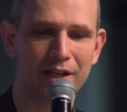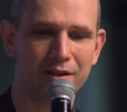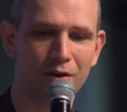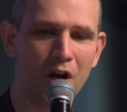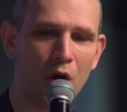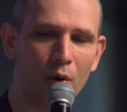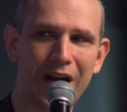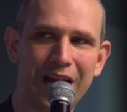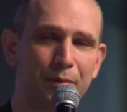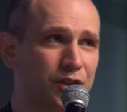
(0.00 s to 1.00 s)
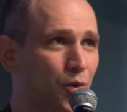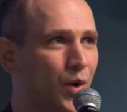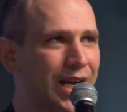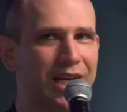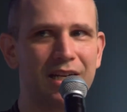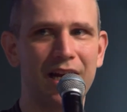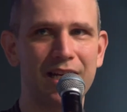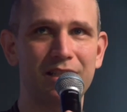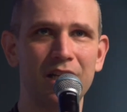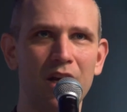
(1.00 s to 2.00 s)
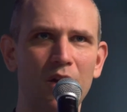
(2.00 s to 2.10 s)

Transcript: And so we're able to recognize